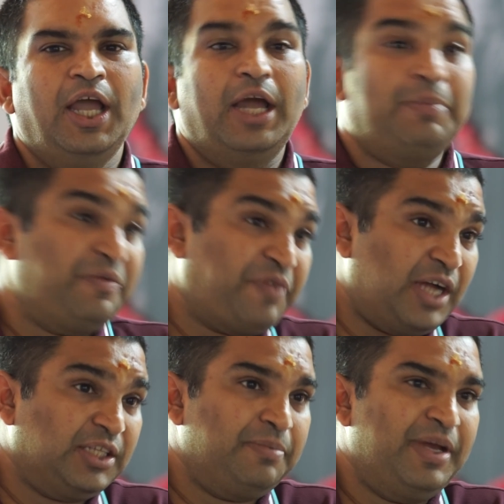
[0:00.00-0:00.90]
And my
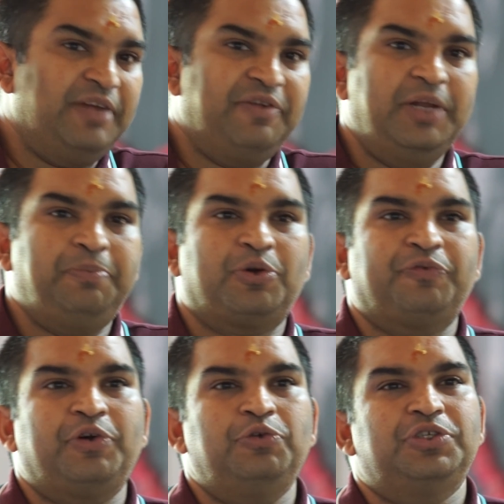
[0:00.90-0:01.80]
father made a very
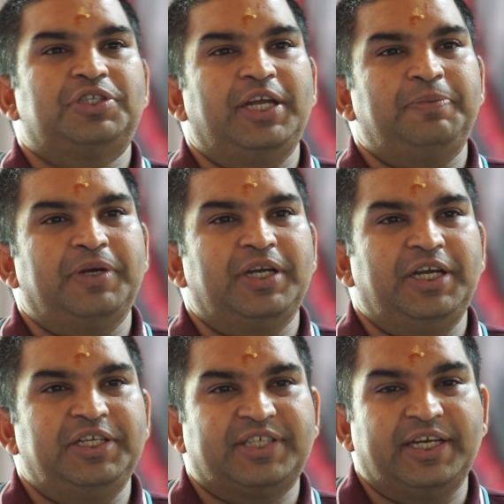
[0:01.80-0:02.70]
profound statement,
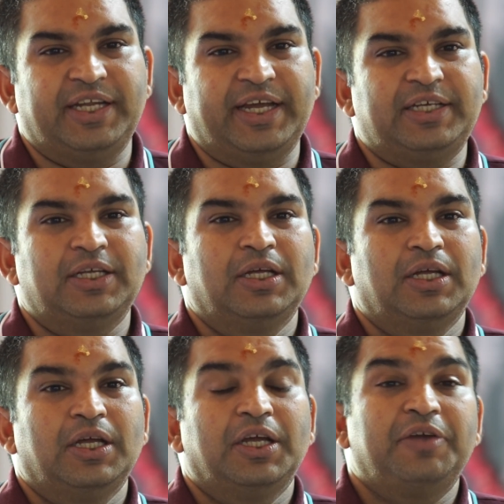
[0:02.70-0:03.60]
and he said that
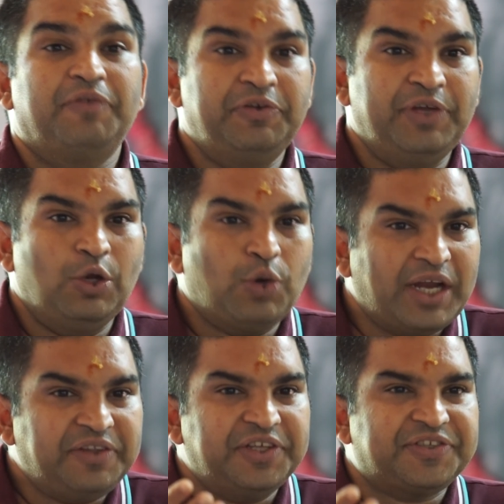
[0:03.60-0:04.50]
when we look
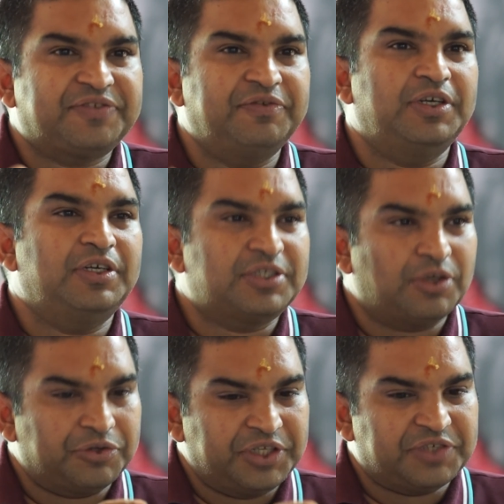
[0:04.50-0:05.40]
at this verse
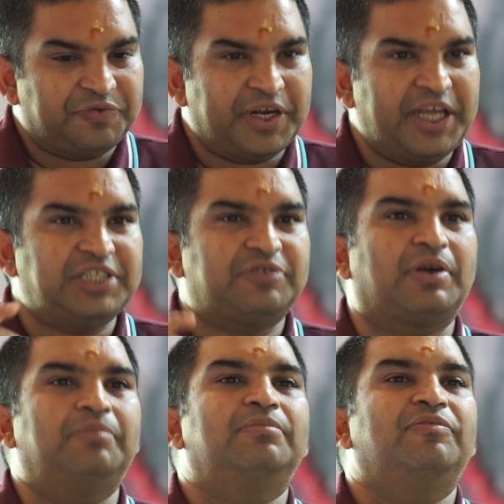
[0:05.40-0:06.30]
or this phrase
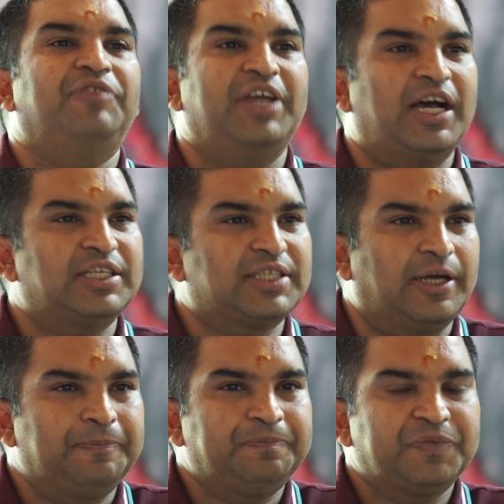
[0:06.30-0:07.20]
from
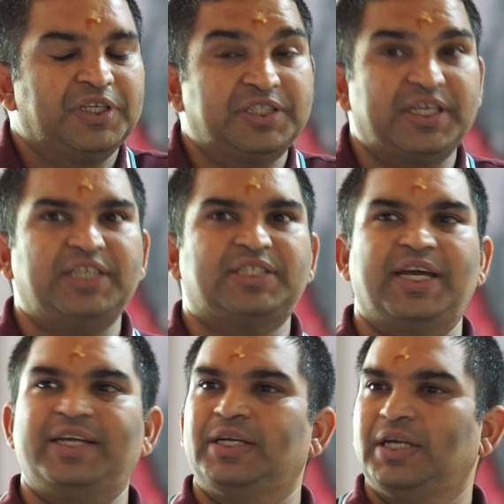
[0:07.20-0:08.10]
Vyasa, he says that